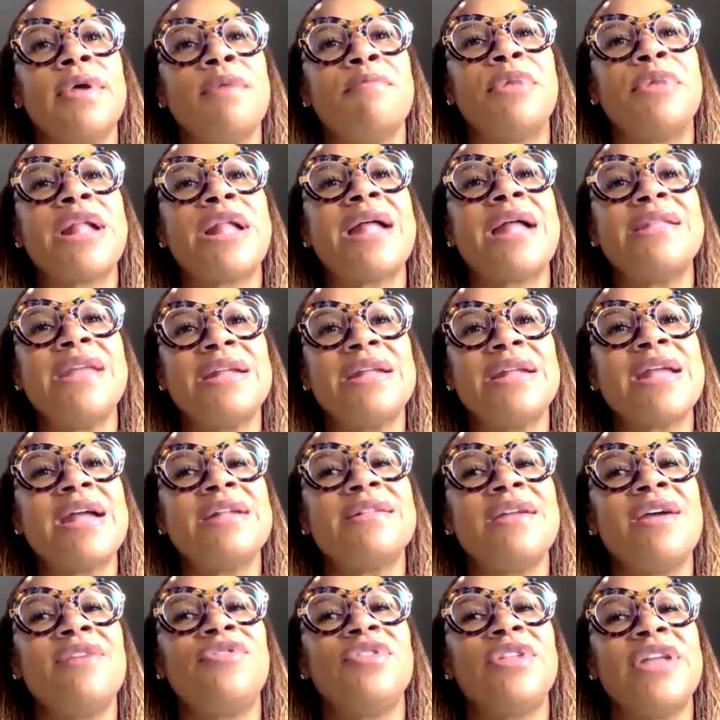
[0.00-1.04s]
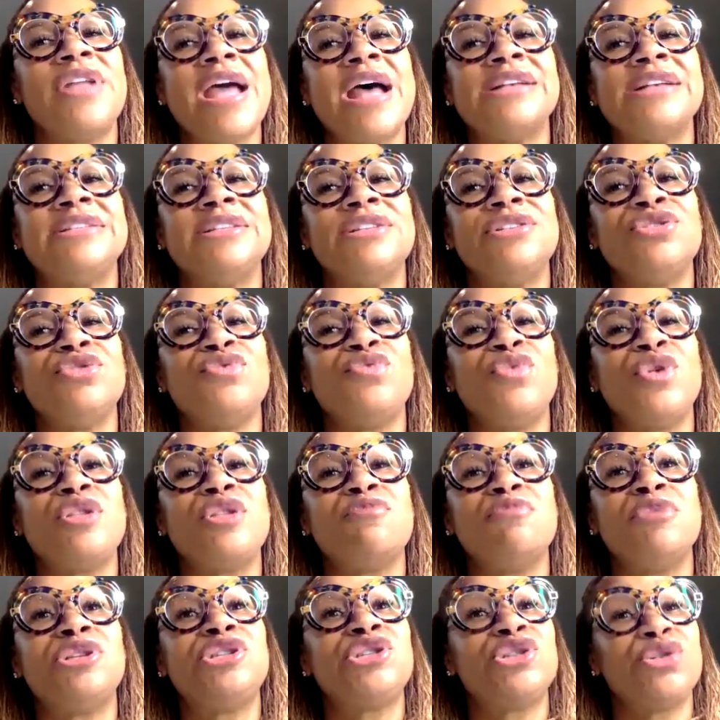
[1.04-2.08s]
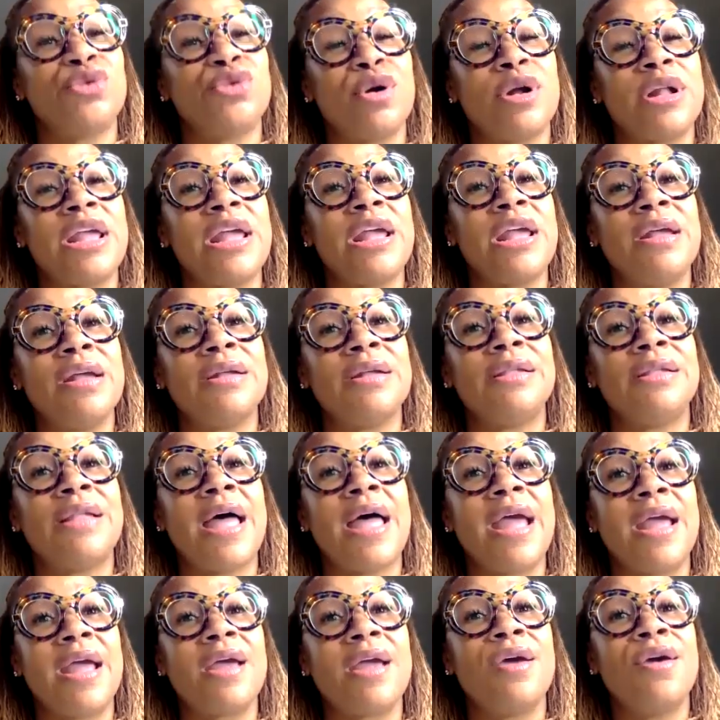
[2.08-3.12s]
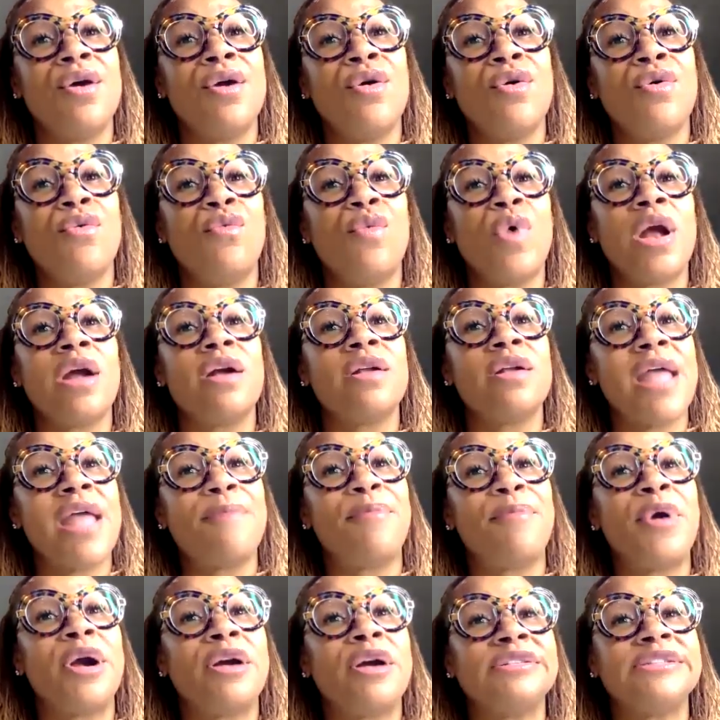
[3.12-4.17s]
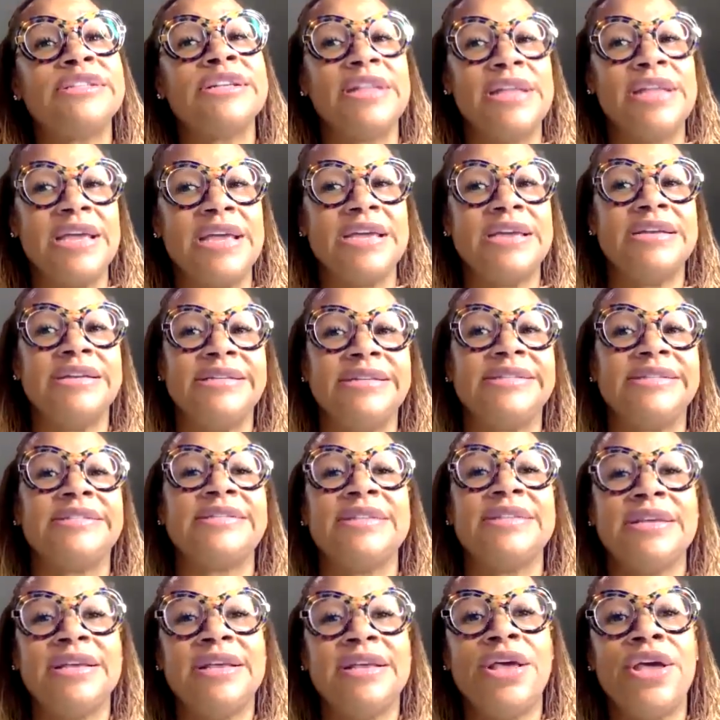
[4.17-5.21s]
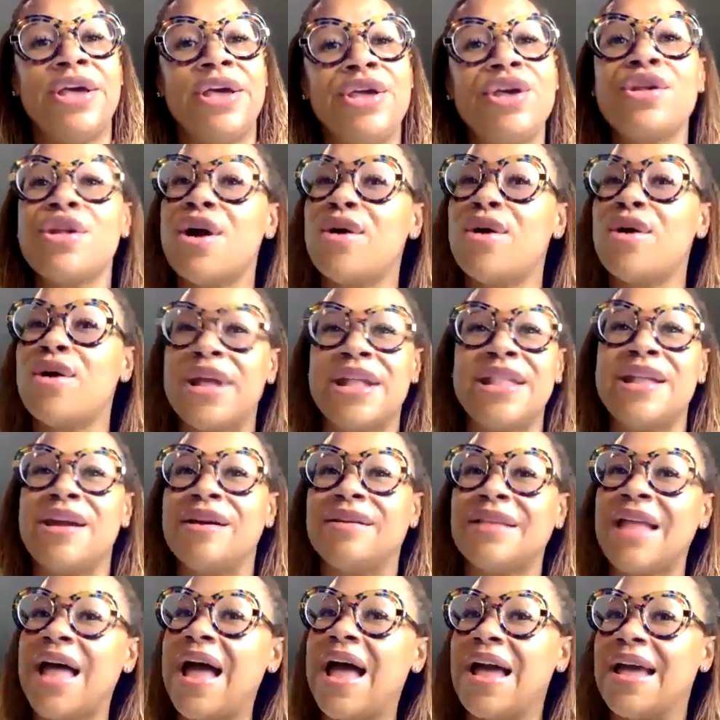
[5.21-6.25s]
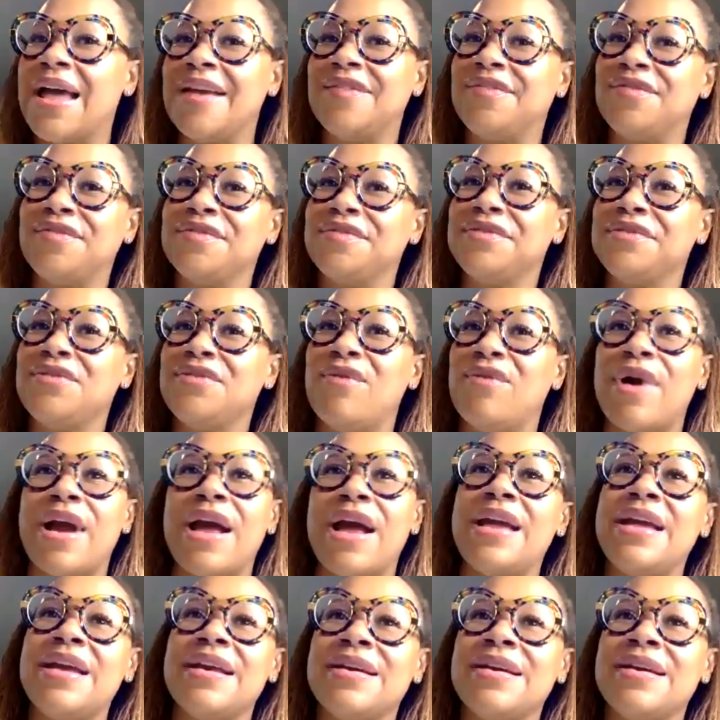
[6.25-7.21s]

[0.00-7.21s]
But I think that definitely has to do with maturity, like where that person is, in their life, right?